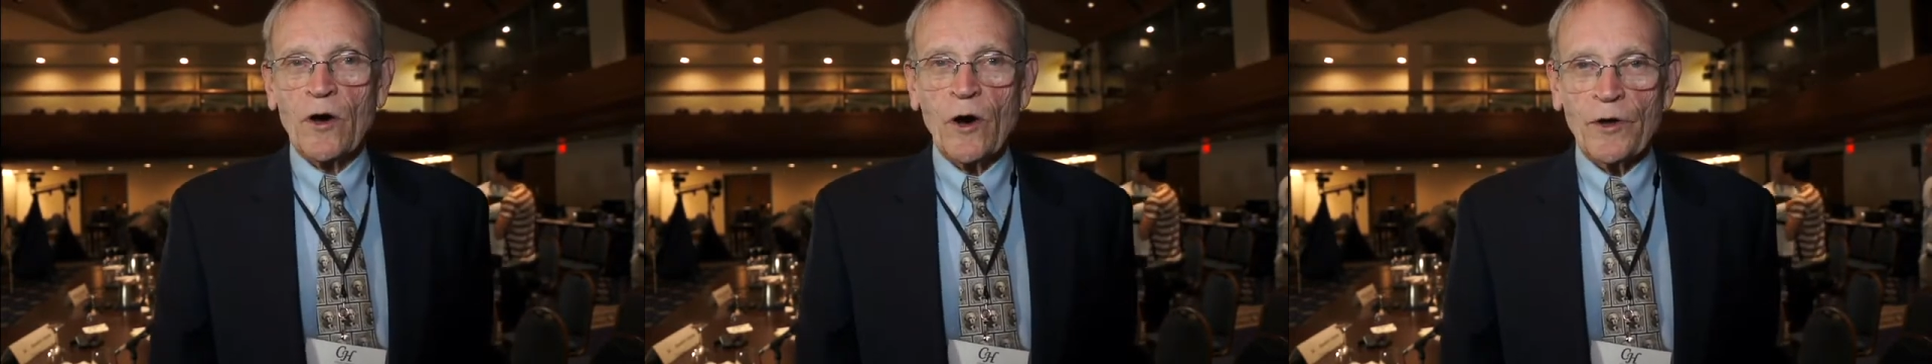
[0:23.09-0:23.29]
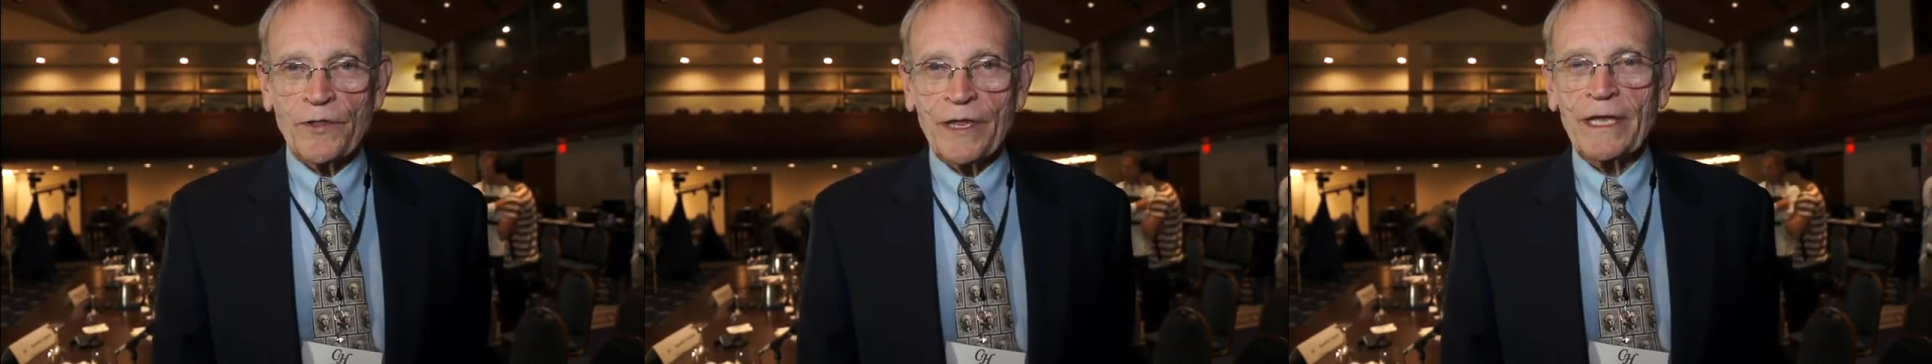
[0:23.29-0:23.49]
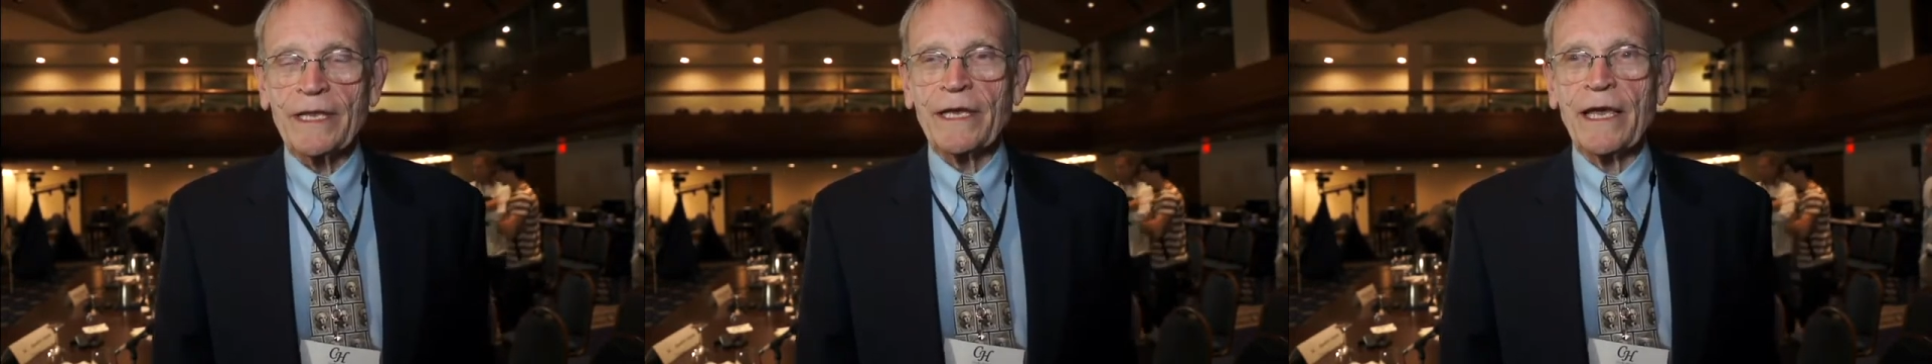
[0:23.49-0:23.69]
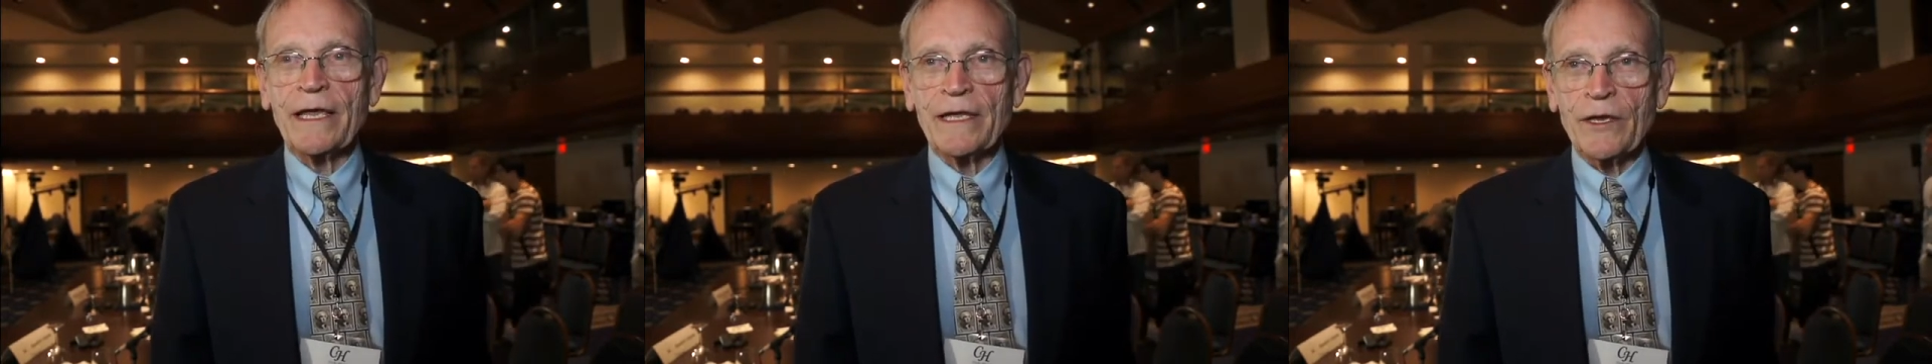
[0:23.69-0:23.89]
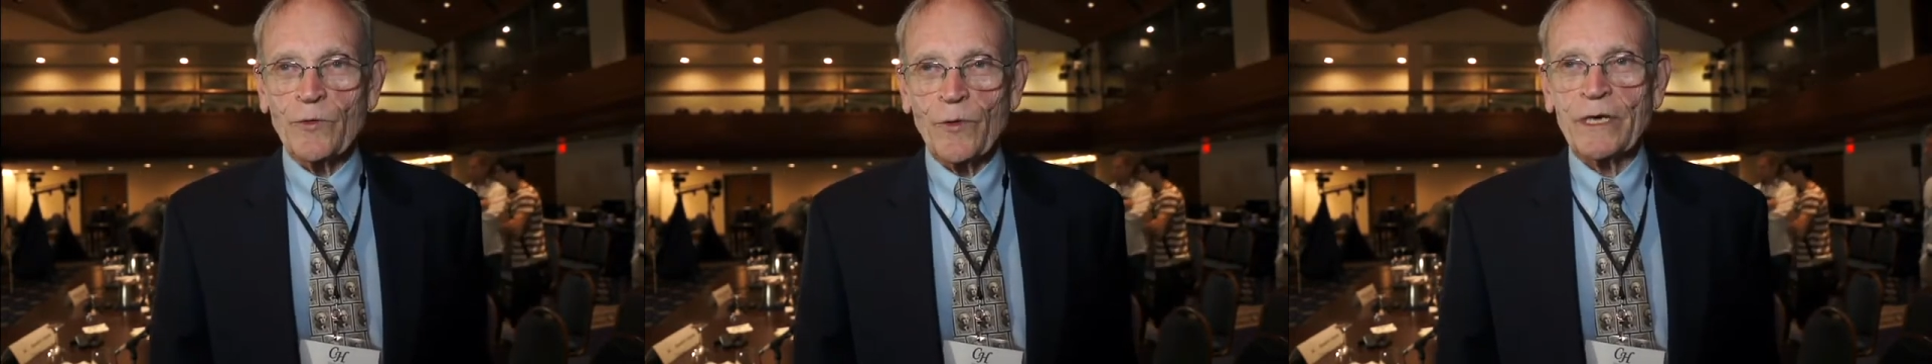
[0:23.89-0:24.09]

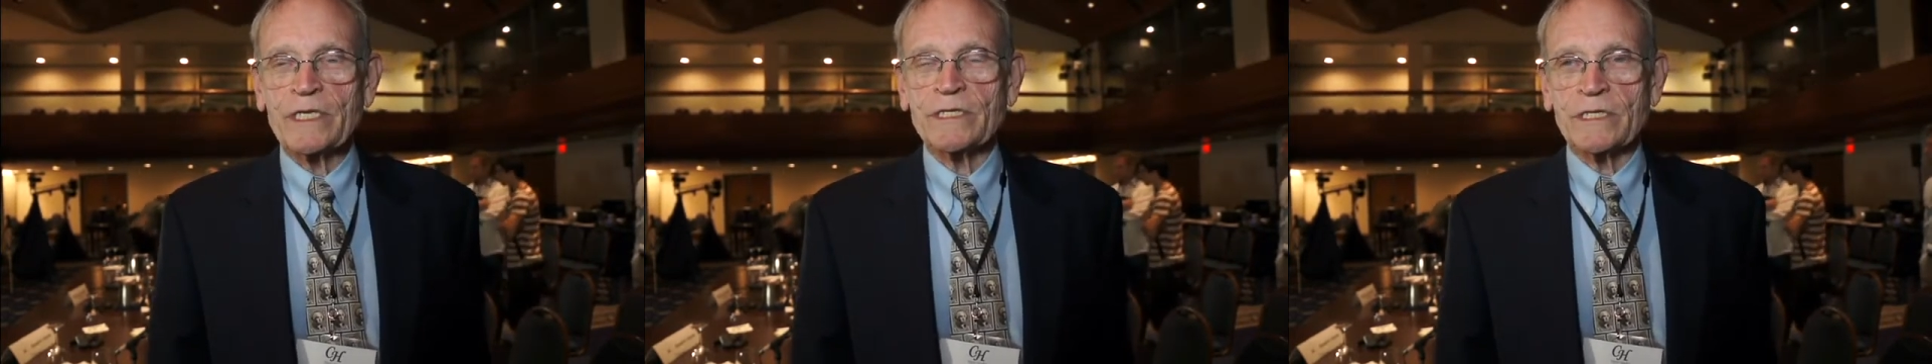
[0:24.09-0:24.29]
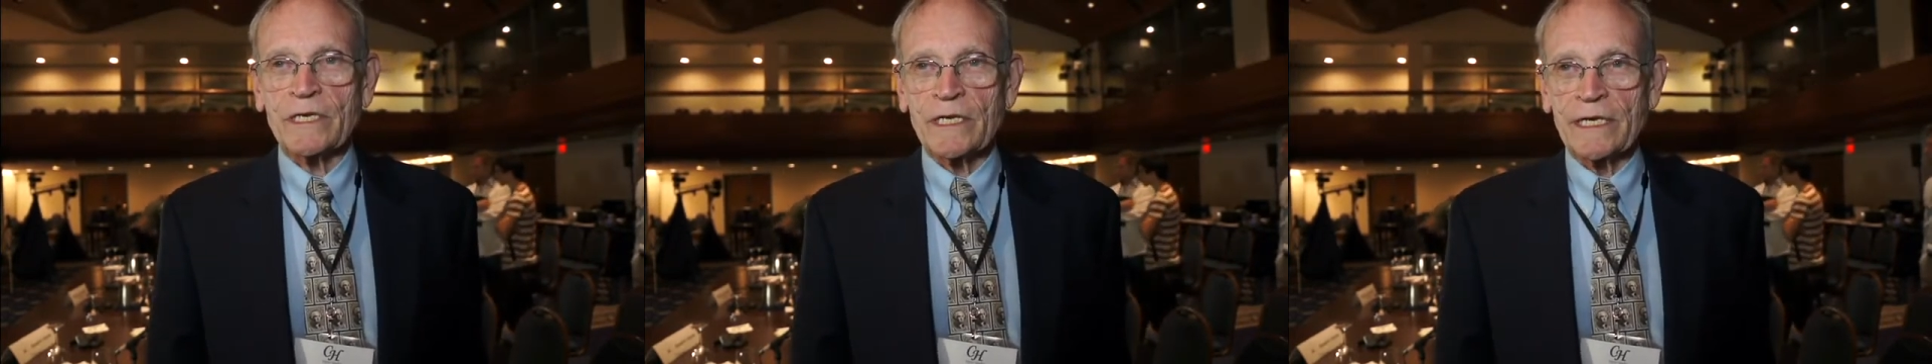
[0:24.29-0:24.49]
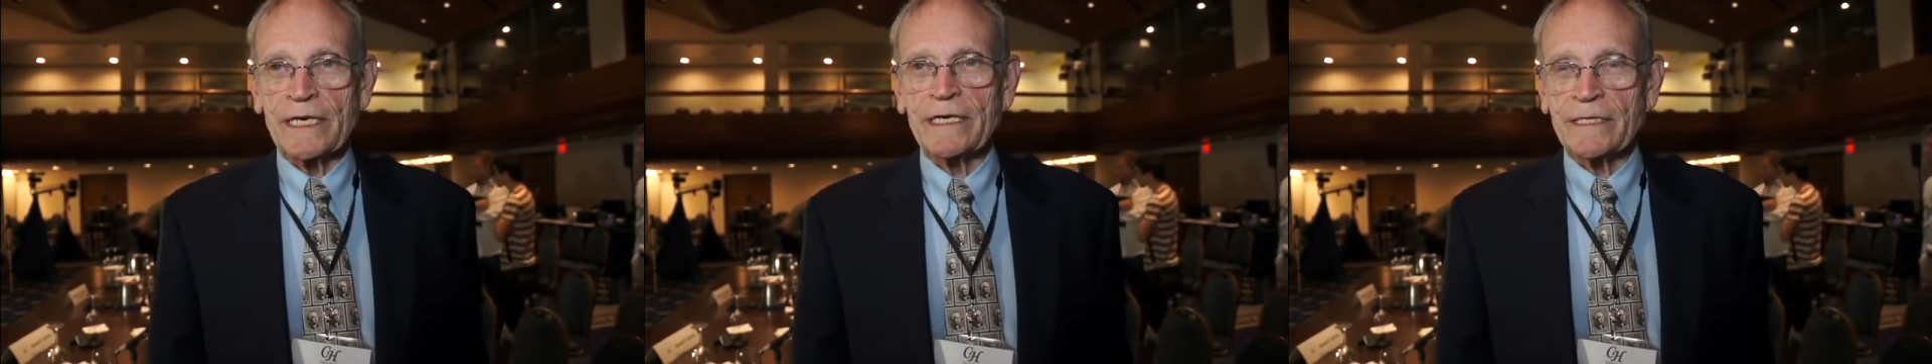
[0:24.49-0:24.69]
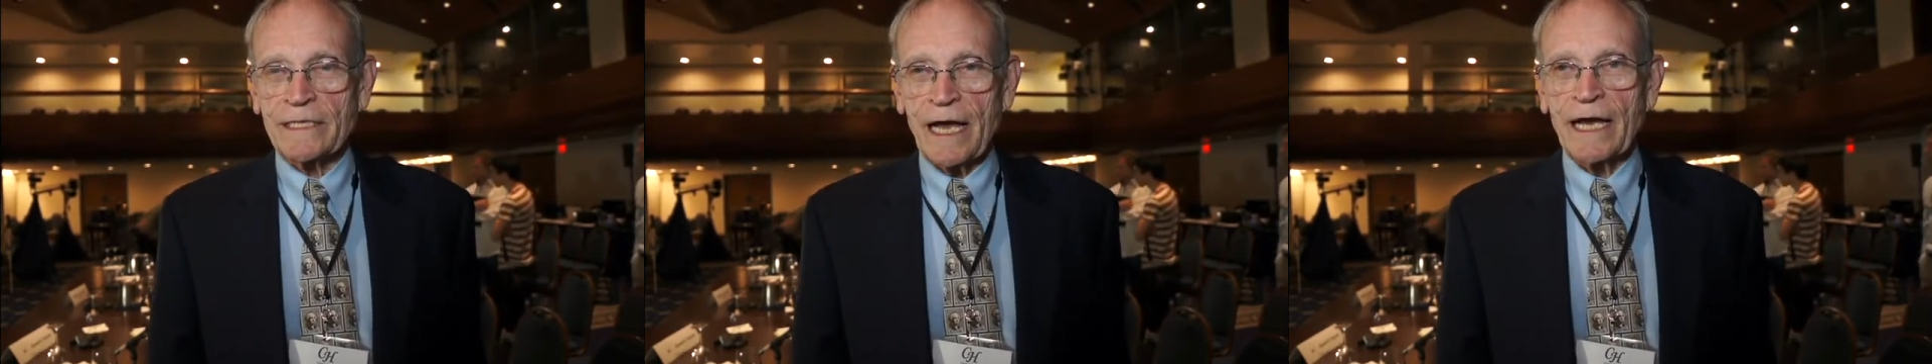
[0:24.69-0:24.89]
authenticating question leaked